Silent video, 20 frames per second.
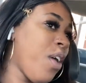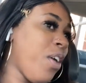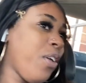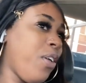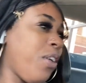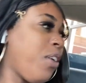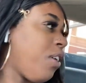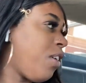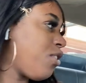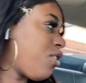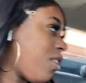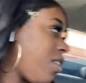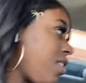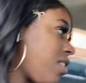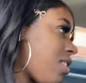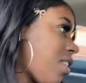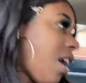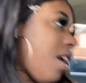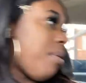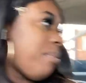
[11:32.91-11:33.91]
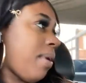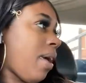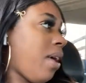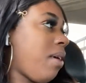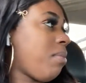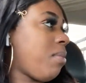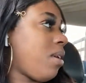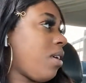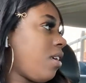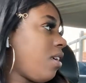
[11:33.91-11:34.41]
You know, I'm trying to sound
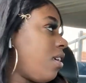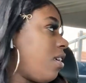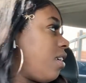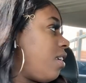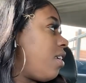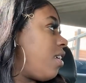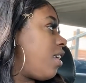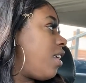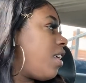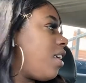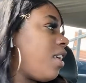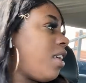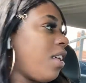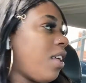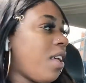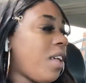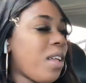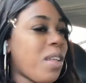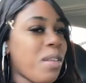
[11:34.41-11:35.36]
mad big. Yes.